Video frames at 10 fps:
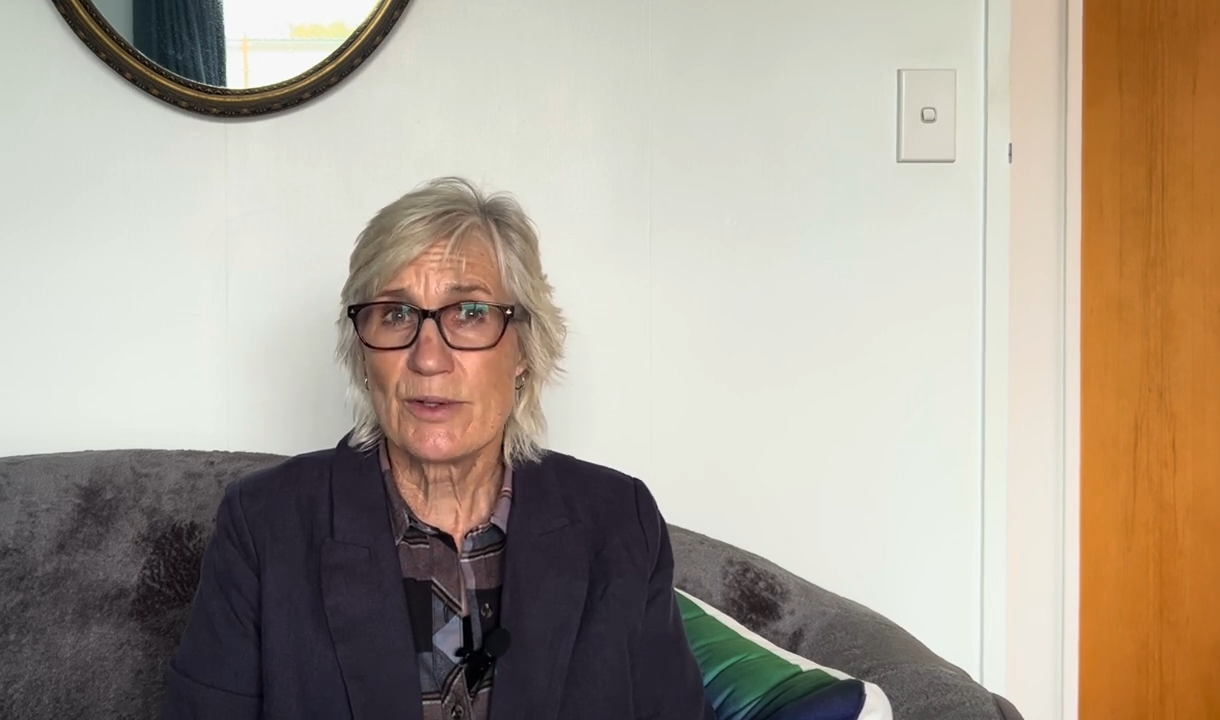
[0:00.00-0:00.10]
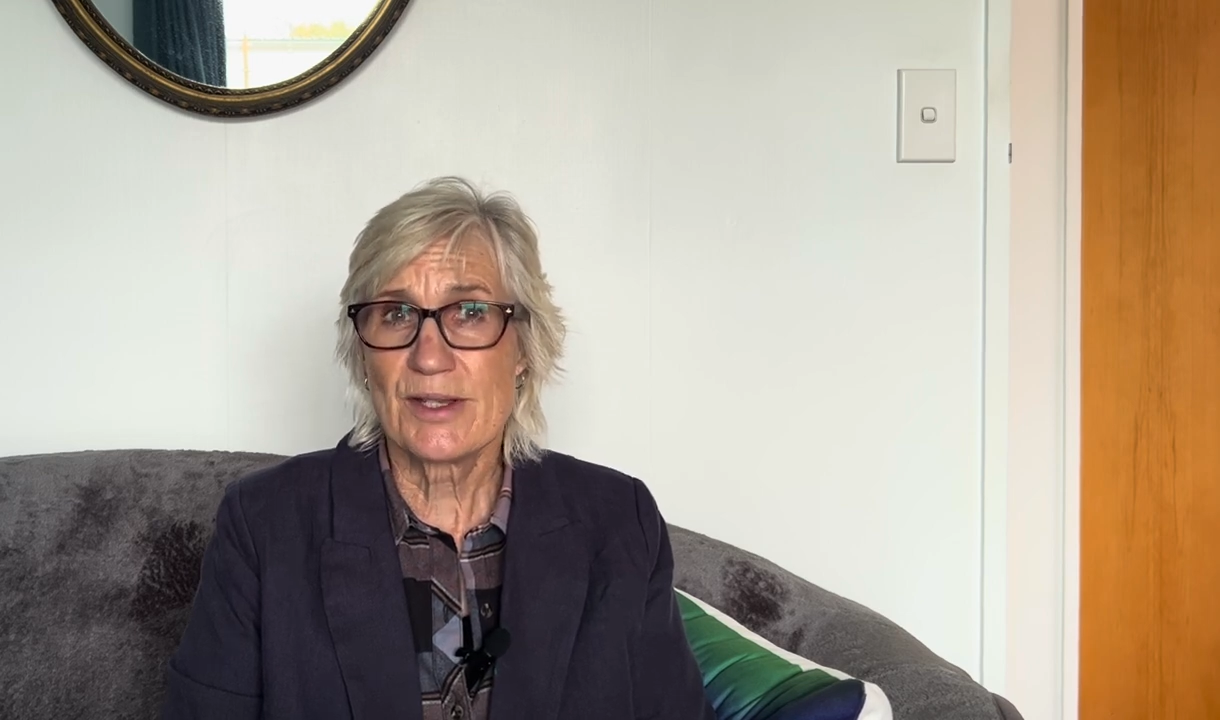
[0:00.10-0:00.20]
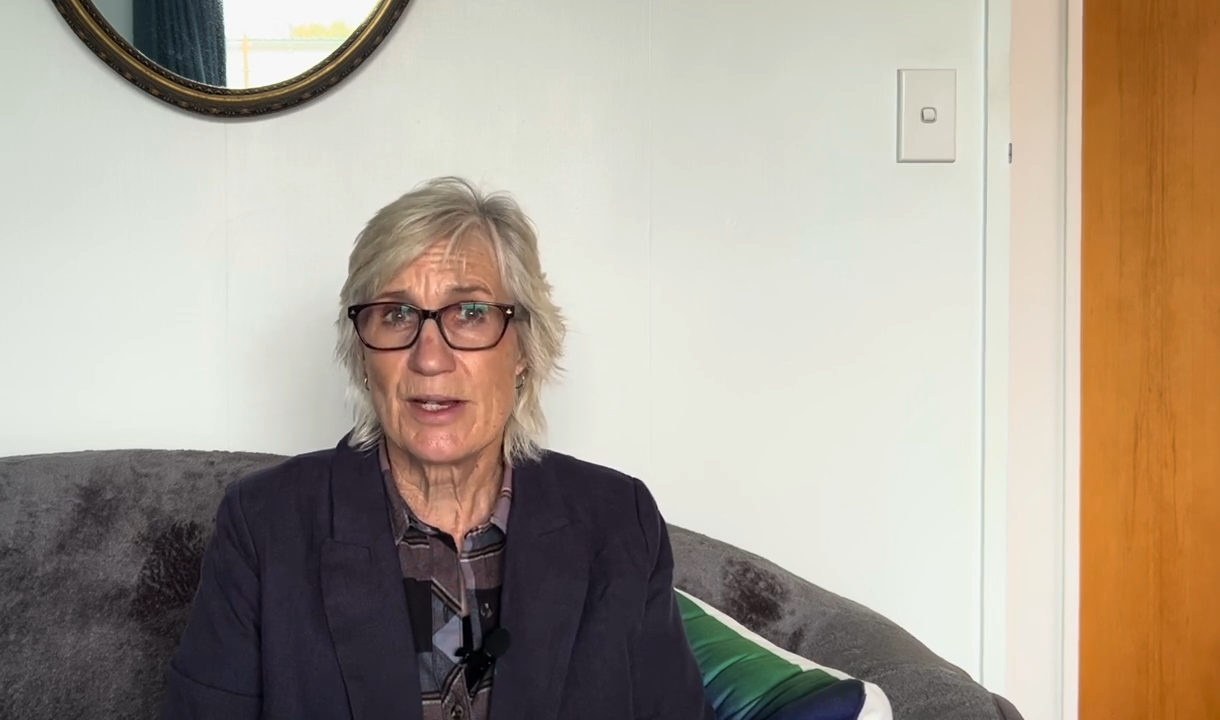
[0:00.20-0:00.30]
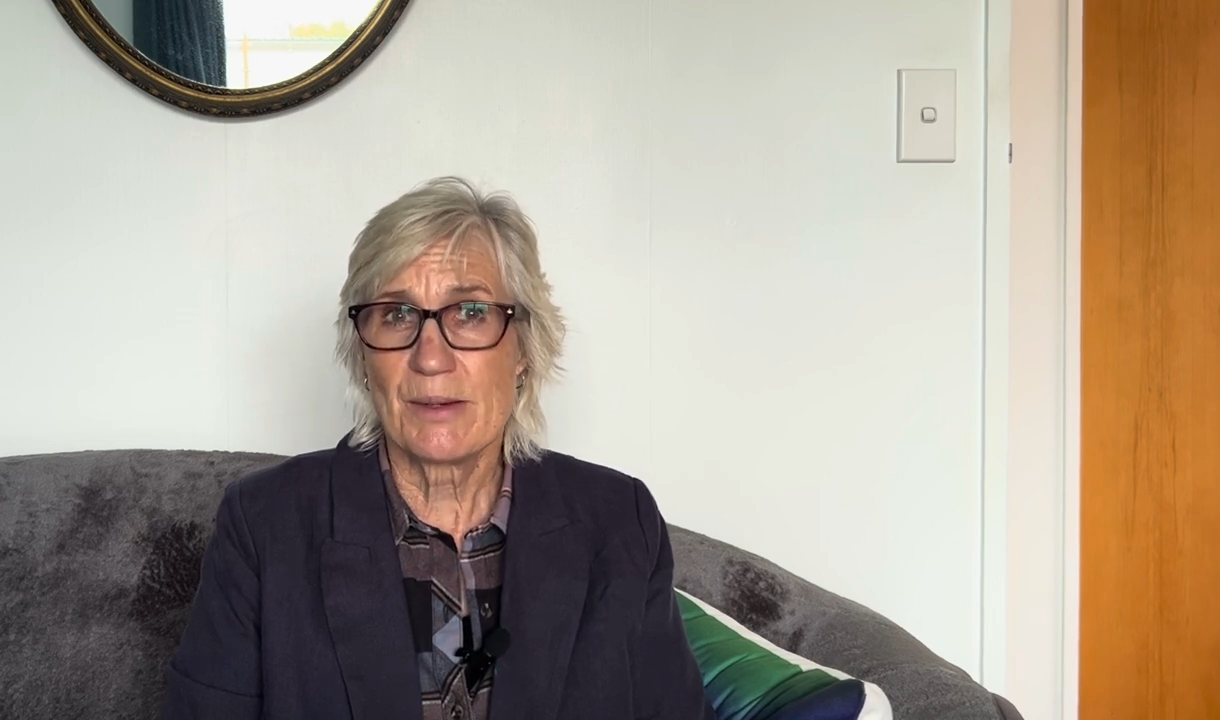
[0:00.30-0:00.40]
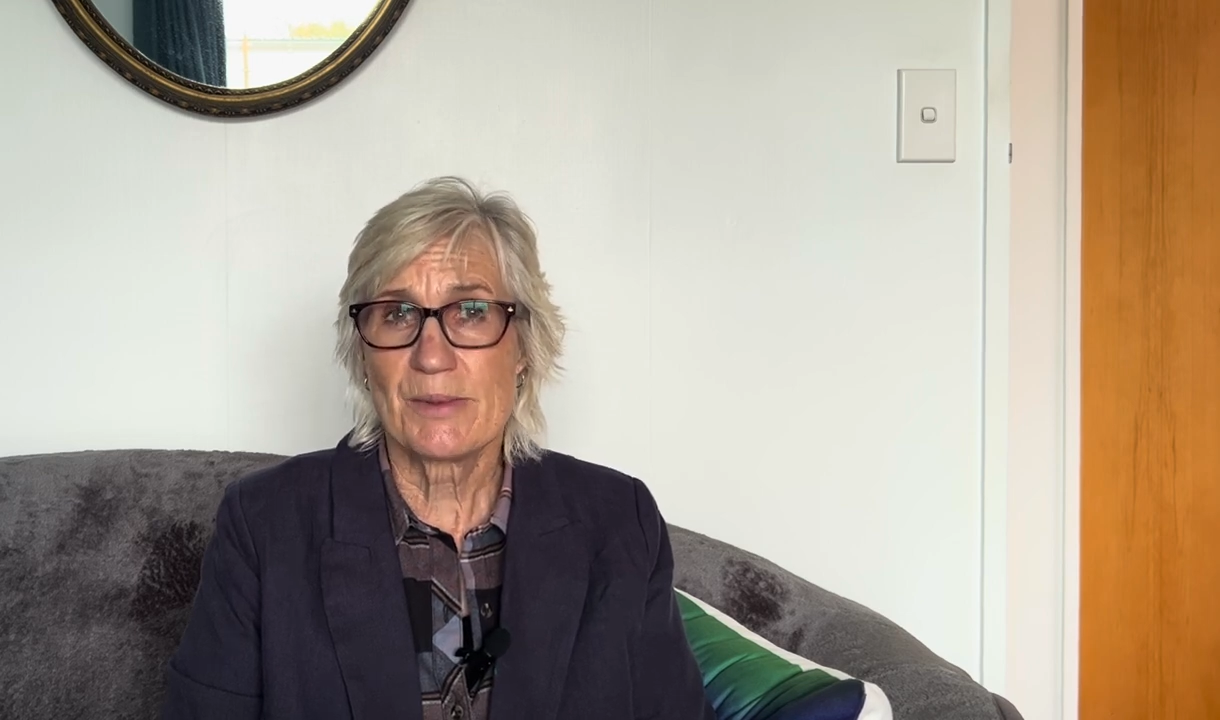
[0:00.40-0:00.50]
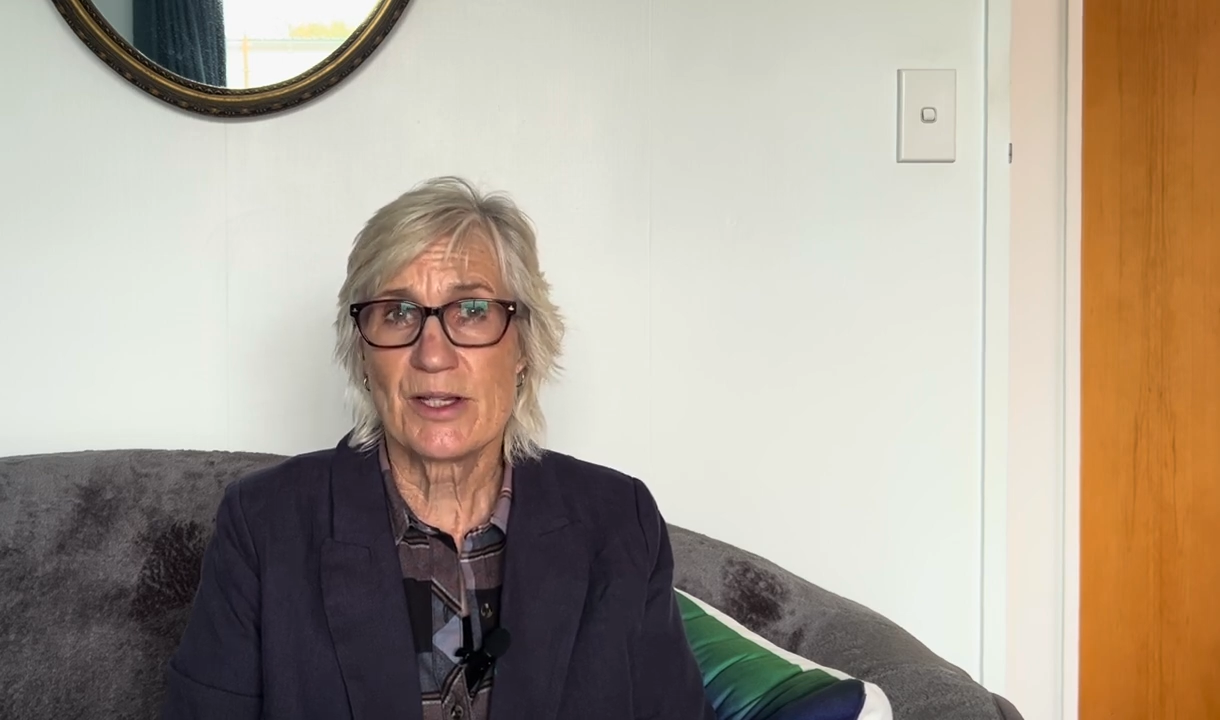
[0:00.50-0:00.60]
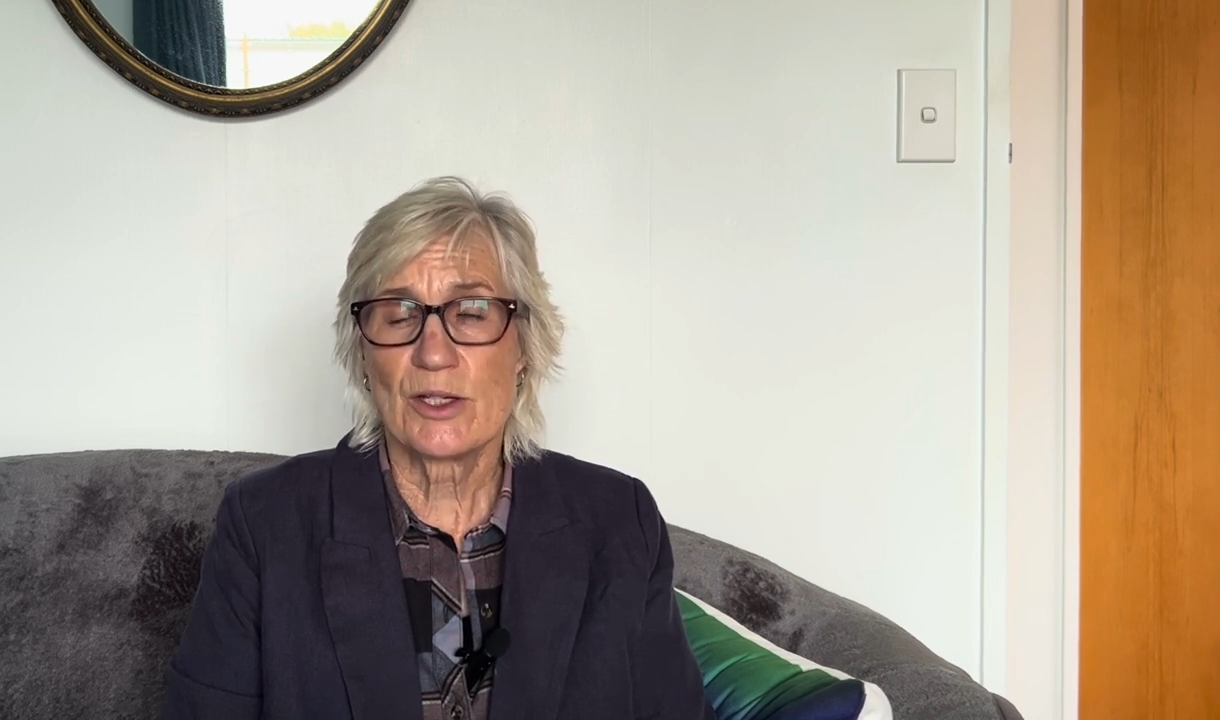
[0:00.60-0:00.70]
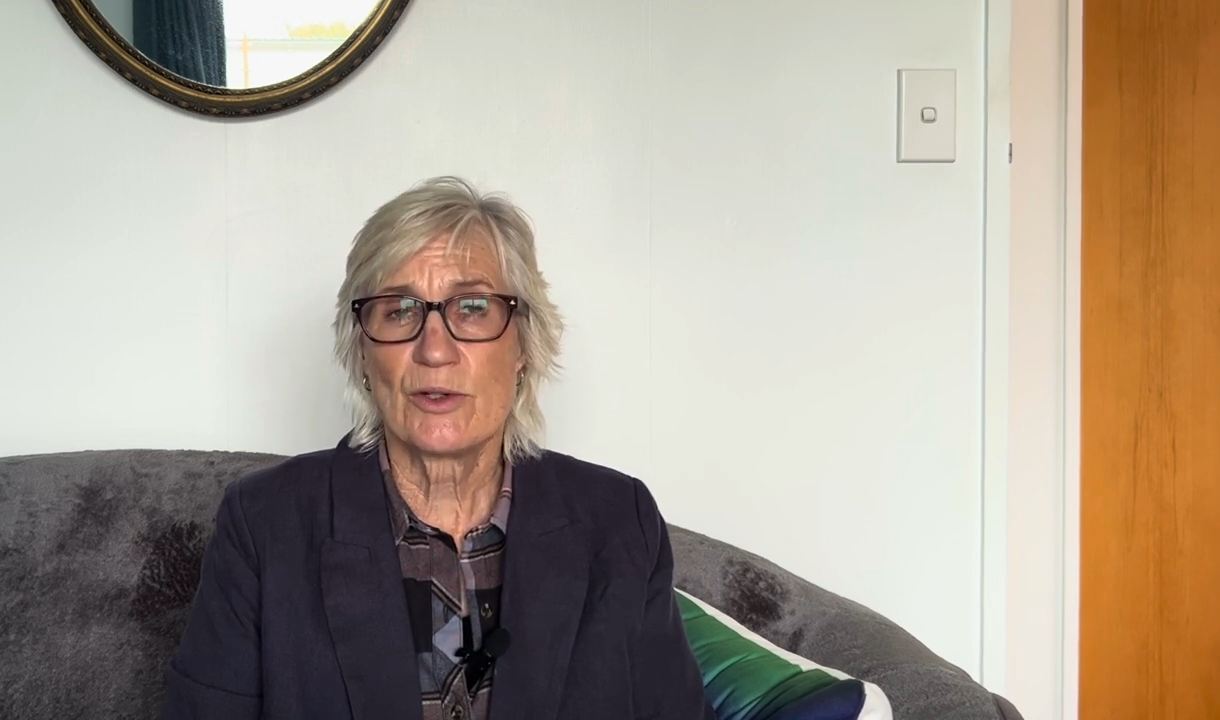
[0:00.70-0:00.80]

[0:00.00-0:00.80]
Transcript: steps that